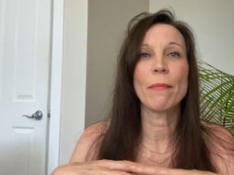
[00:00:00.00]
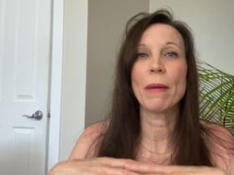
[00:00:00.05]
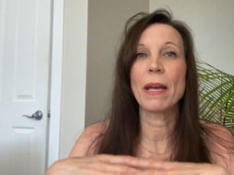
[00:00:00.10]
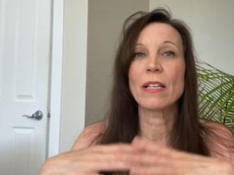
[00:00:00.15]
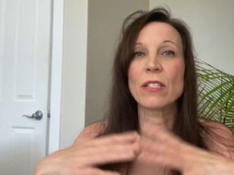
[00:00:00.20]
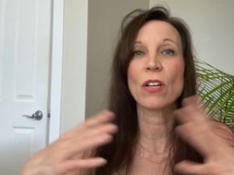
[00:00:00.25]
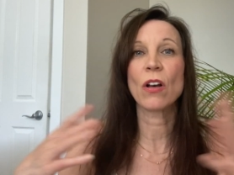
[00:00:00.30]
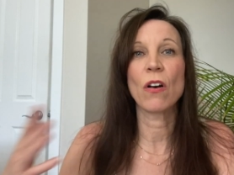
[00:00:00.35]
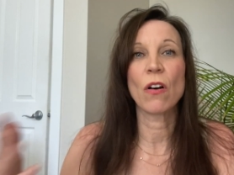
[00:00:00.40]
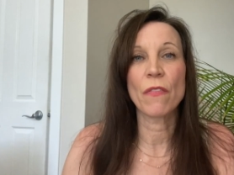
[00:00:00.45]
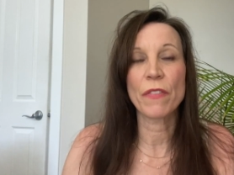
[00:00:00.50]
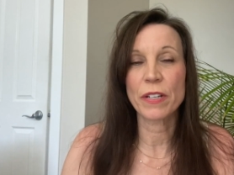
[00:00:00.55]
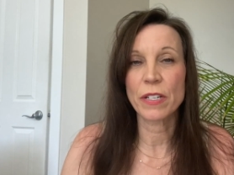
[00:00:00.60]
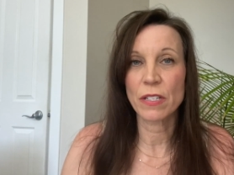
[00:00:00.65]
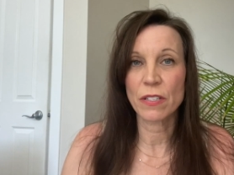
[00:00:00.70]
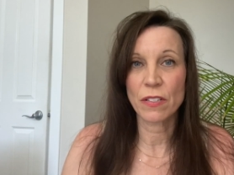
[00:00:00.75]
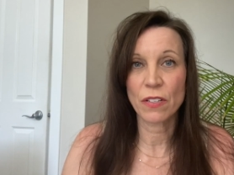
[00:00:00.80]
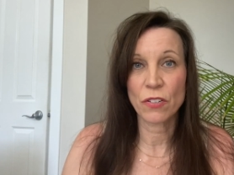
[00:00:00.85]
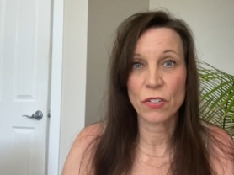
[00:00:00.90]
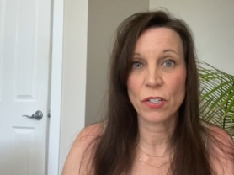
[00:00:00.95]
makes all the
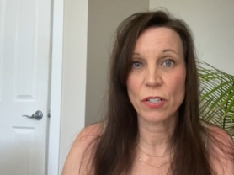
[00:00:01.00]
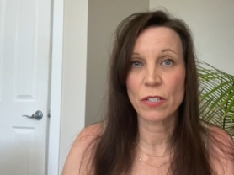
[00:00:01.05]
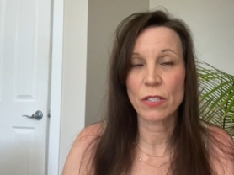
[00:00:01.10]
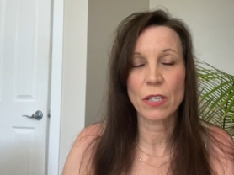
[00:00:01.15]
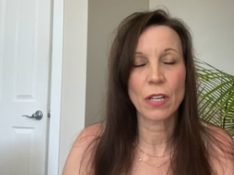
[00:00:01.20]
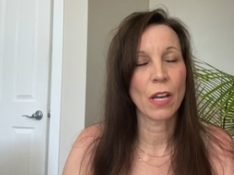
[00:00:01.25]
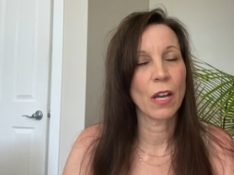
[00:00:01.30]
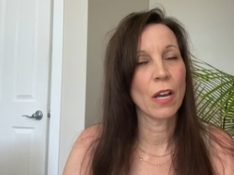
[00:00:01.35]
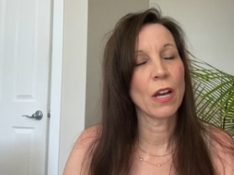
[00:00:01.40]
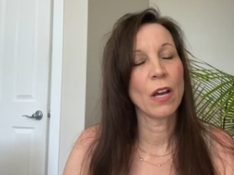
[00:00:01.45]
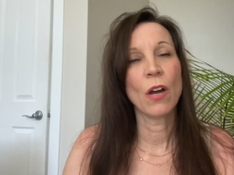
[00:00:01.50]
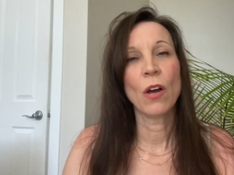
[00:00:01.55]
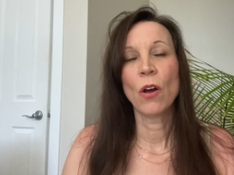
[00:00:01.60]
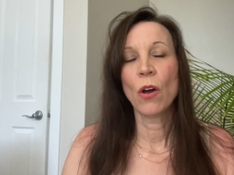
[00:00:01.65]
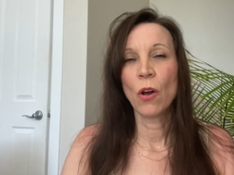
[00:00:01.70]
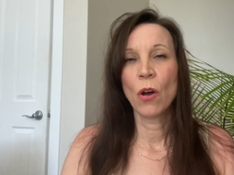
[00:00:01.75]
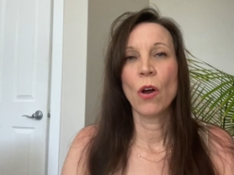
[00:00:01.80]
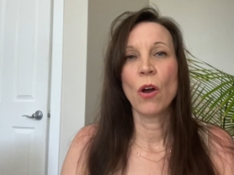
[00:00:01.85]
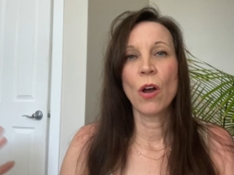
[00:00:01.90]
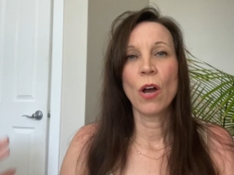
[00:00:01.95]
decisions.
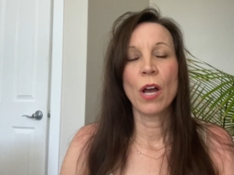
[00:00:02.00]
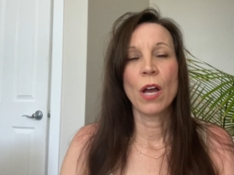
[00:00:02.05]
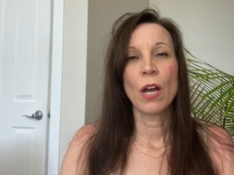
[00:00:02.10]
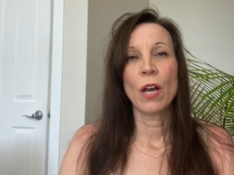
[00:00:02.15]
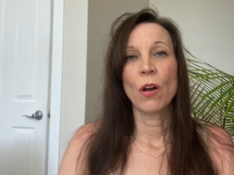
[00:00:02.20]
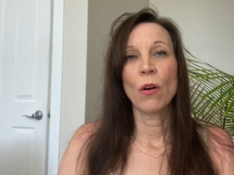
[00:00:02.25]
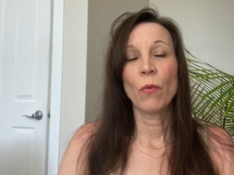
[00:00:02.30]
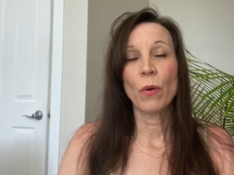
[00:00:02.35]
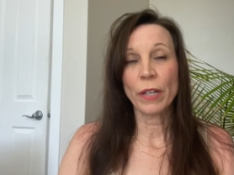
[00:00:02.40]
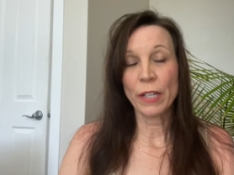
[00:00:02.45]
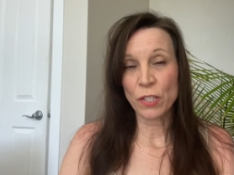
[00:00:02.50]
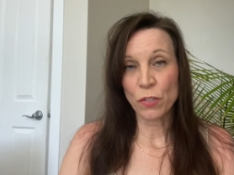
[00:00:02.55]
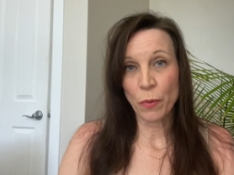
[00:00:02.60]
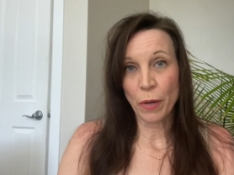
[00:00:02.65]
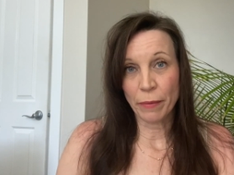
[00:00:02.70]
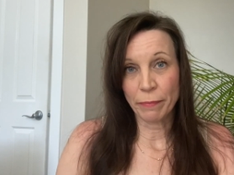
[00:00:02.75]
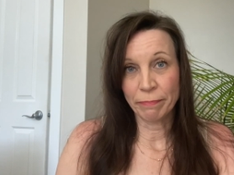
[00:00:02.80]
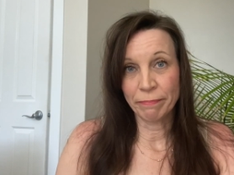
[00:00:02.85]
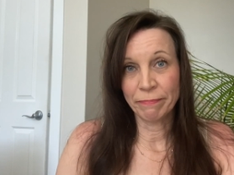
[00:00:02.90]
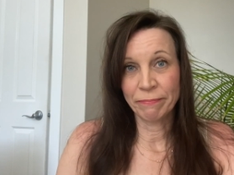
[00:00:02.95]
Well, guess
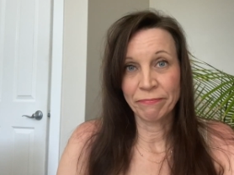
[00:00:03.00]
what?